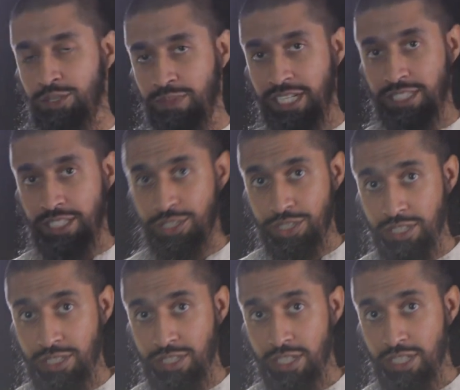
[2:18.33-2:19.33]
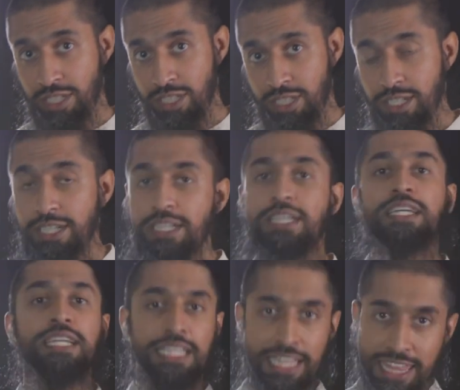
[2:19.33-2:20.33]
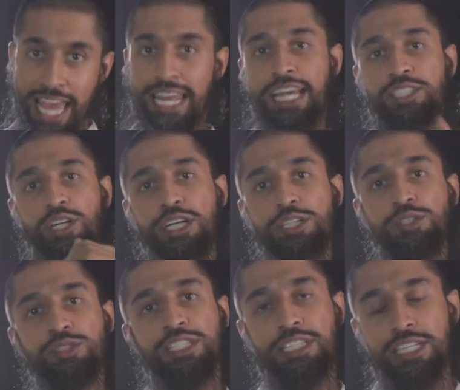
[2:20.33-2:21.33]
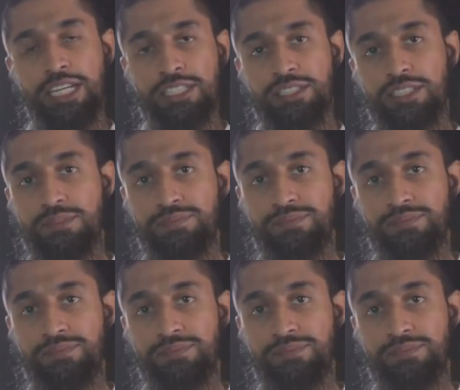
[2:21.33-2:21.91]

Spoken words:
to my teacher. Then I started using the Naskh.